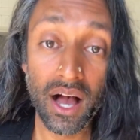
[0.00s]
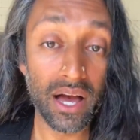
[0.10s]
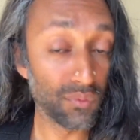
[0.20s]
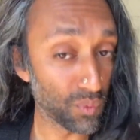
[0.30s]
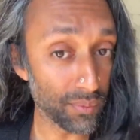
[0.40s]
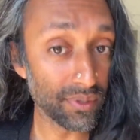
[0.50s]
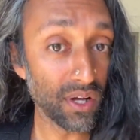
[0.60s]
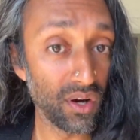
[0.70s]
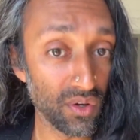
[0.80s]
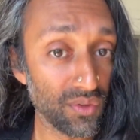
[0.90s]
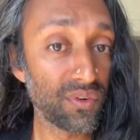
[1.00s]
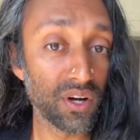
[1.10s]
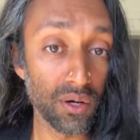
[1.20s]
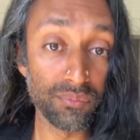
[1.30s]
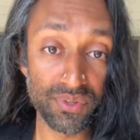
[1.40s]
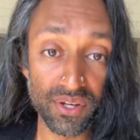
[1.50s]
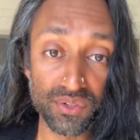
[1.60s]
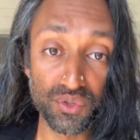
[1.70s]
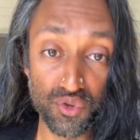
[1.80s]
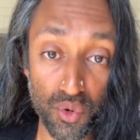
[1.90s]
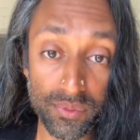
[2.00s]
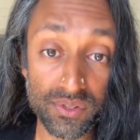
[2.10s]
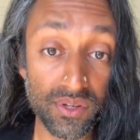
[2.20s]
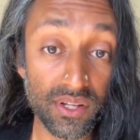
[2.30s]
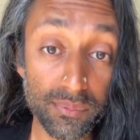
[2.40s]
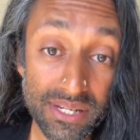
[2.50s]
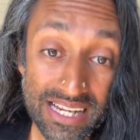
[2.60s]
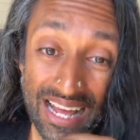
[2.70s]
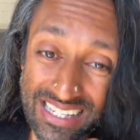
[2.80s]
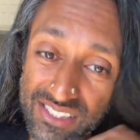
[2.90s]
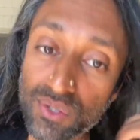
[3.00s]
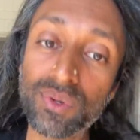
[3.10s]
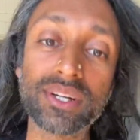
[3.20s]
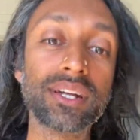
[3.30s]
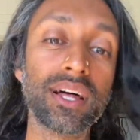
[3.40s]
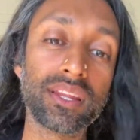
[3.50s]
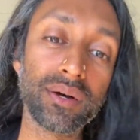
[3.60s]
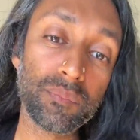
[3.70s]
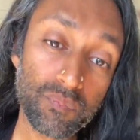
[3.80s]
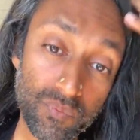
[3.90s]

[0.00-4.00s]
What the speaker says: and women overcome sexual trauma so they could be nice to one another.